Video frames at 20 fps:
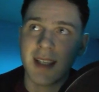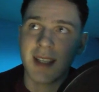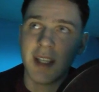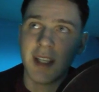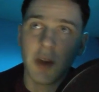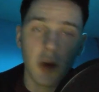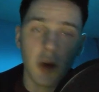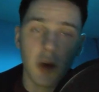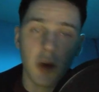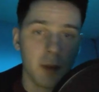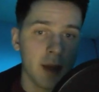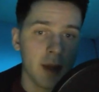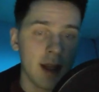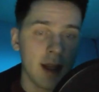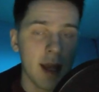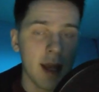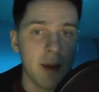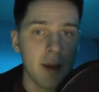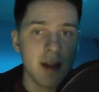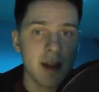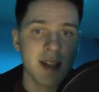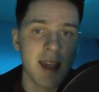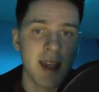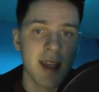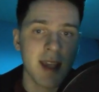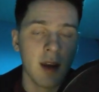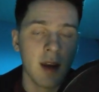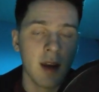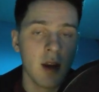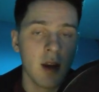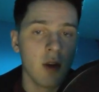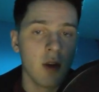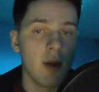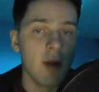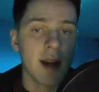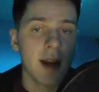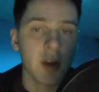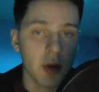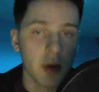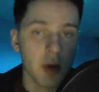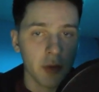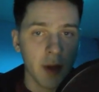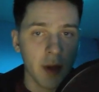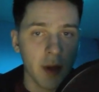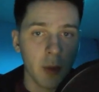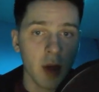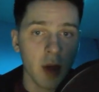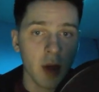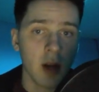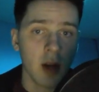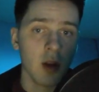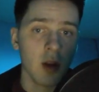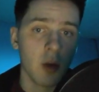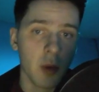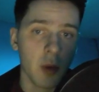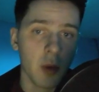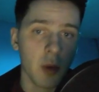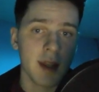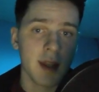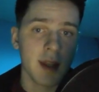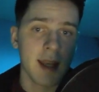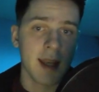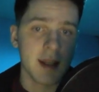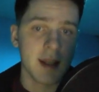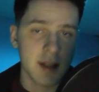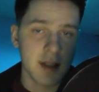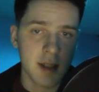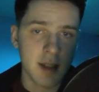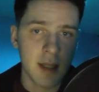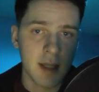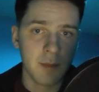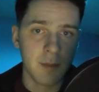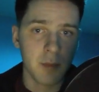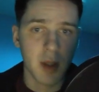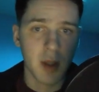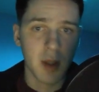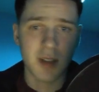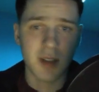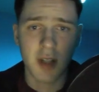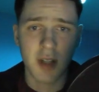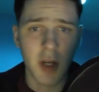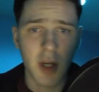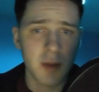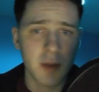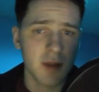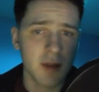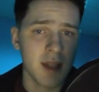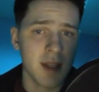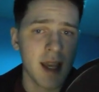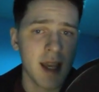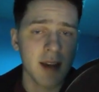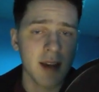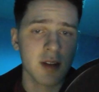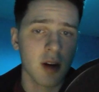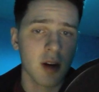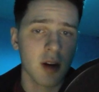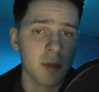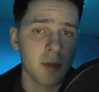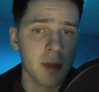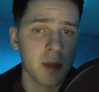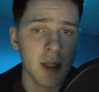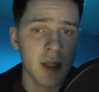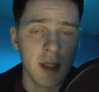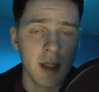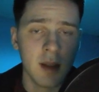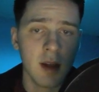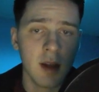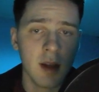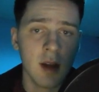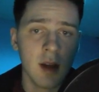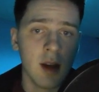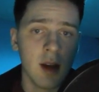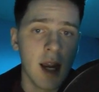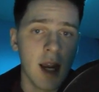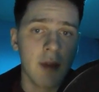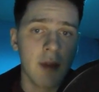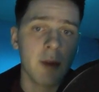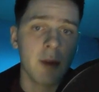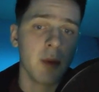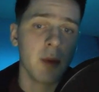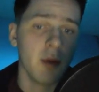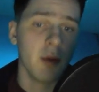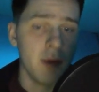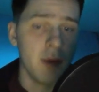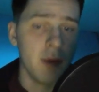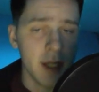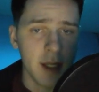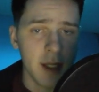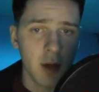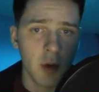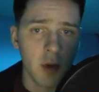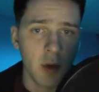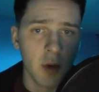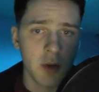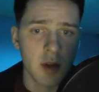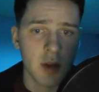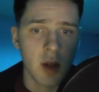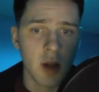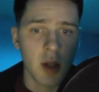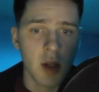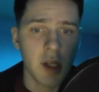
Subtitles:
the European MICA regulatory framework a lot more than the SEC, because in terms of the XRP Ripple videos,